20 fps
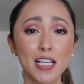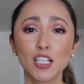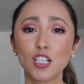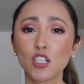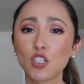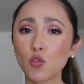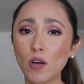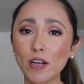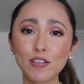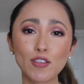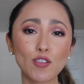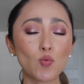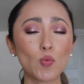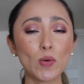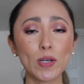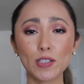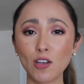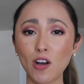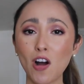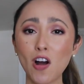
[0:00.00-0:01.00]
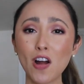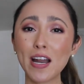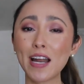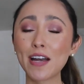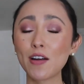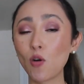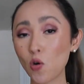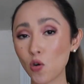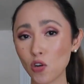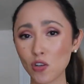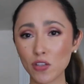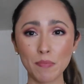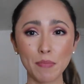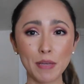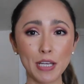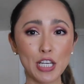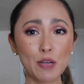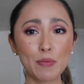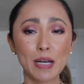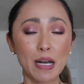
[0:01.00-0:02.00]
So I just went on and ordered the
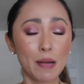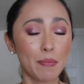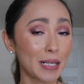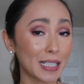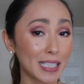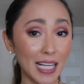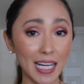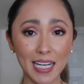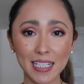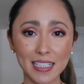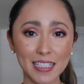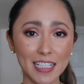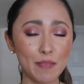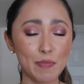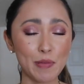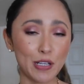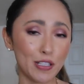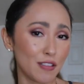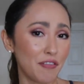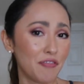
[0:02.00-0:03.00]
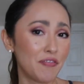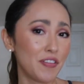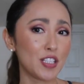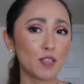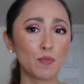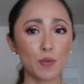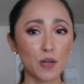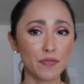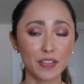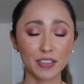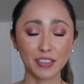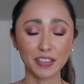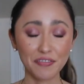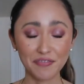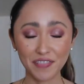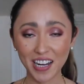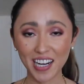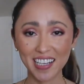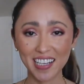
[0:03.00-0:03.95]
medium, and I'm glad I did because it fits perfectly fine.